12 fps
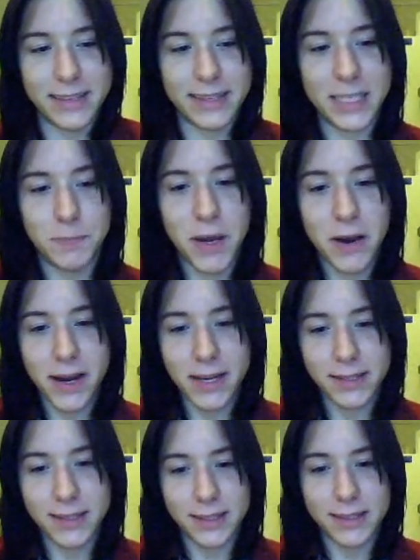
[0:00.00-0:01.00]

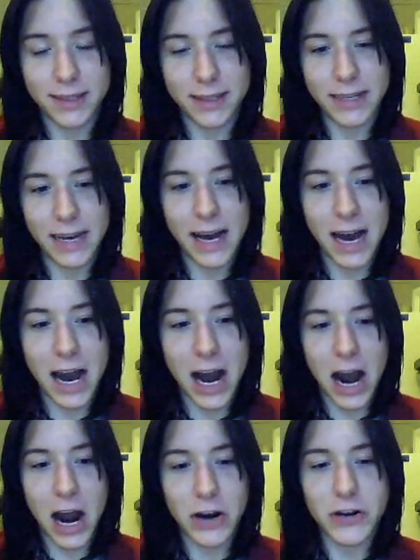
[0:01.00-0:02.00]
Spirits
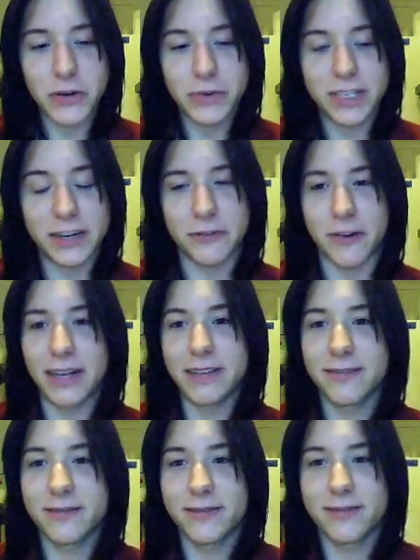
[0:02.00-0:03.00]
are no different.
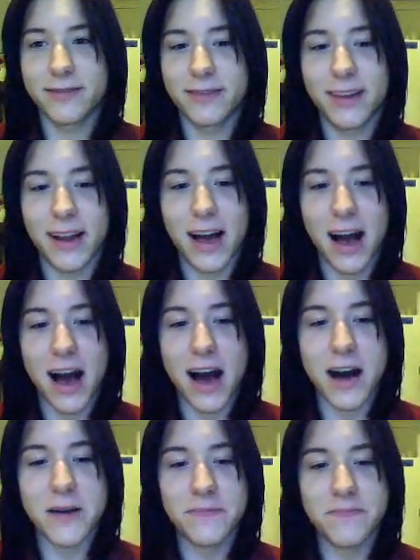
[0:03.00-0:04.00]

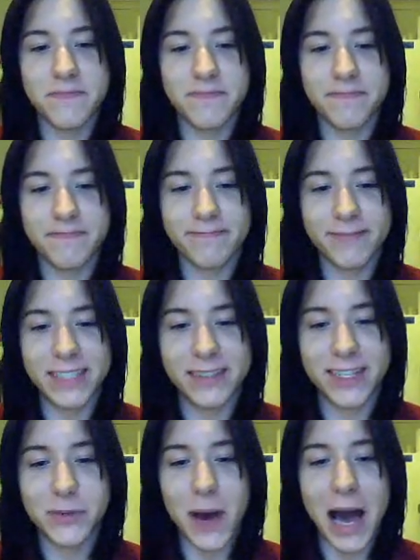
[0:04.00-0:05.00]

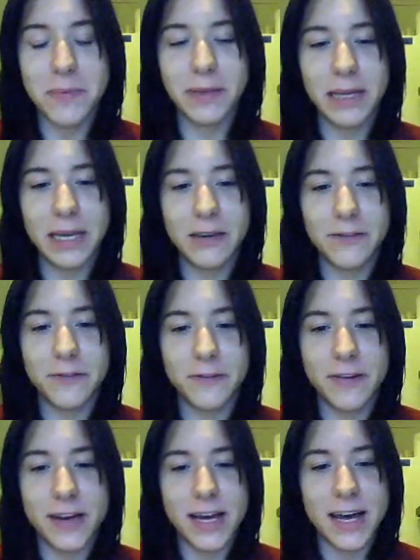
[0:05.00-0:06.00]
That's why I believe
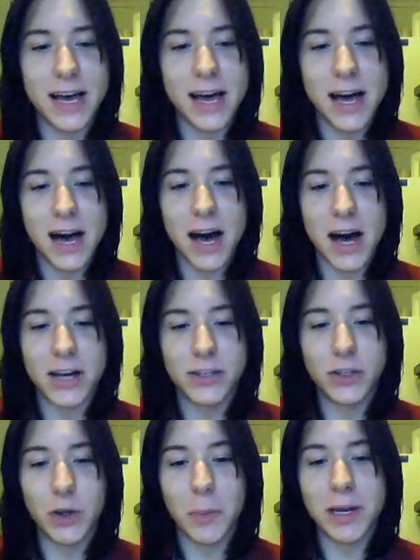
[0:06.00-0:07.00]

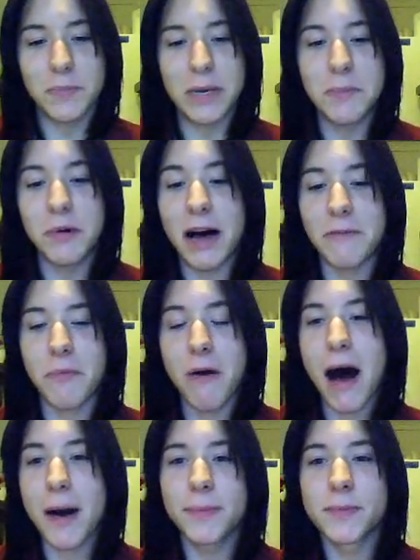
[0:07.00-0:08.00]
so many people have
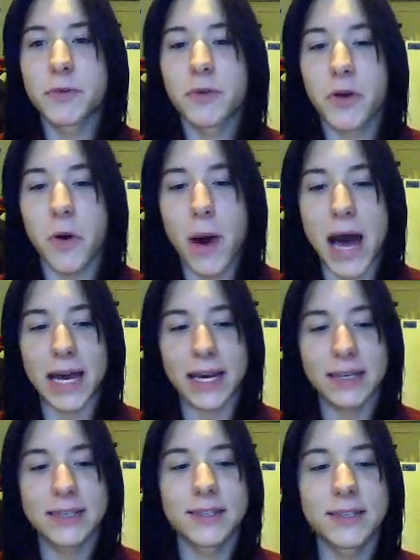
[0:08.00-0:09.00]
problems with
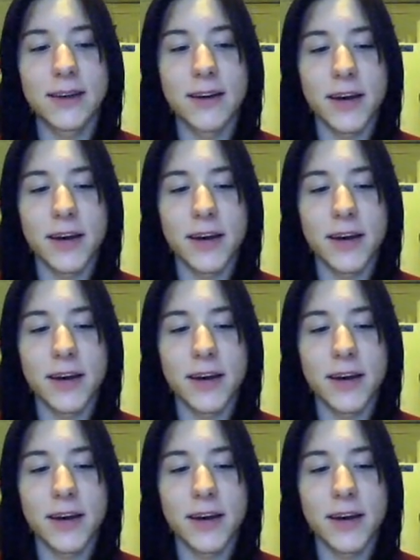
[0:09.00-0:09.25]
goetics.